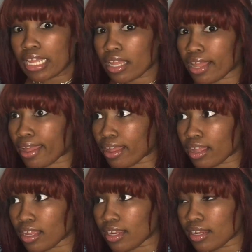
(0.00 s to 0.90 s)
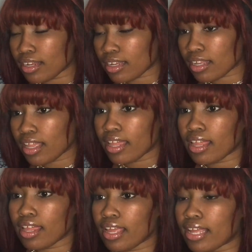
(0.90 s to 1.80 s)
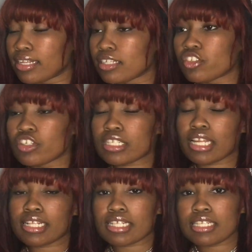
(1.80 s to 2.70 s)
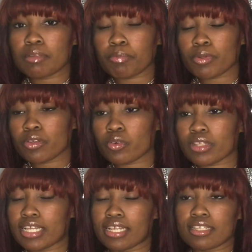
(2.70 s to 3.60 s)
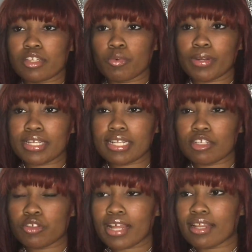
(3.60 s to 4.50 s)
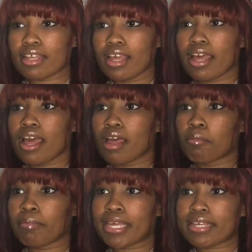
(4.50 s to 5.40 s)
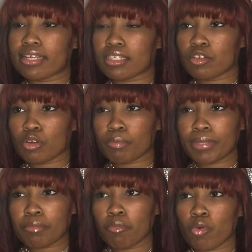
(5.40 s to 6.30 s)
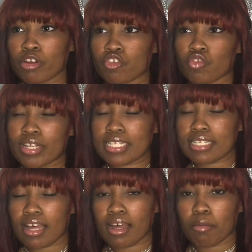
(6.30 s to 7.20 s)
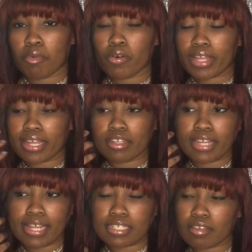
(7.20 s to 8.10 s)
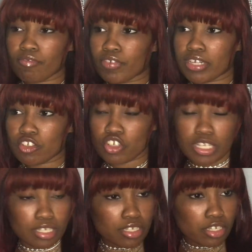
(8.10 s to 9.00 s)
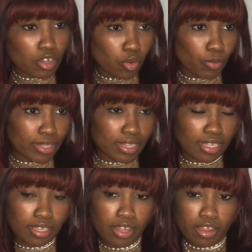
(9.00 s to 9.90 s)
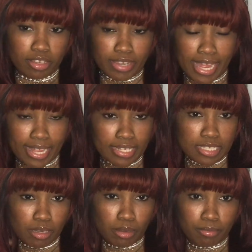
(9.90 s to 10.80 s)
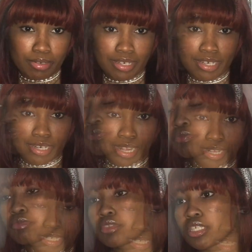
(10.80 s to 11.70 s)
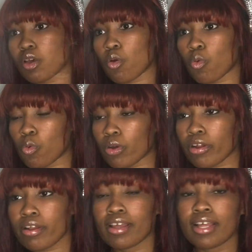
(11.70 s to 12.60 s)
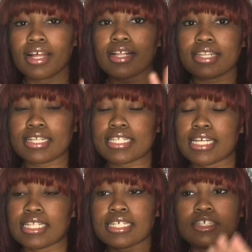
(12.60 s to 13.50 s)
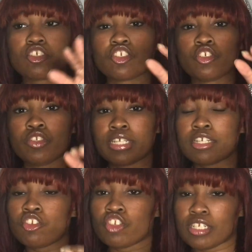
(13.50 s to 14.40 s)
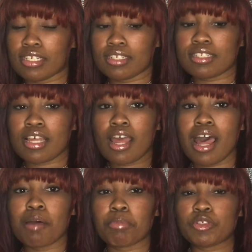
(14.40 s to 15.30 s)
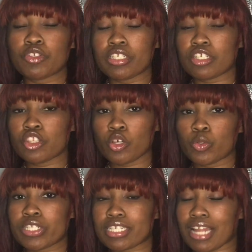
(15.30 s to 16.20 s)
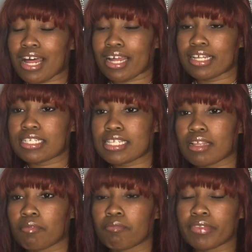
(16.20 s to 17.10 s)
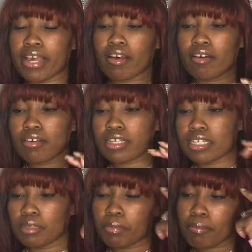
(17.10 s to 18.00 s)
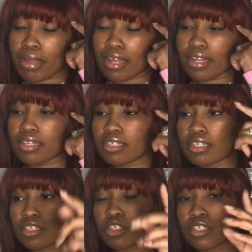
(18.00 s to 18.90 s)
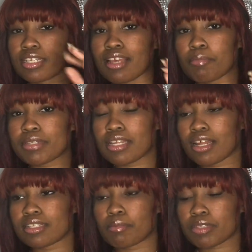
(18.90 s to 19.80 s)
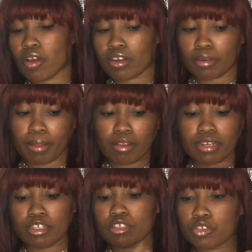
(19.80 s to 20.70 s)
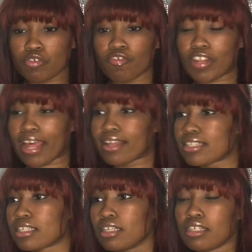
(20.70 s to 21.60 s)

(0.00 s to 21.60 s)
Hey. And it's just like the simple little things, the way that you kind of make it a little bit more dress up. Okay, you had some fitted jeans to go with it. You had some nice, or let's say this, you did jeans, but you did those slides. Now, keep in mind, this is the type of slides I'm talking about. Now, you could do flats.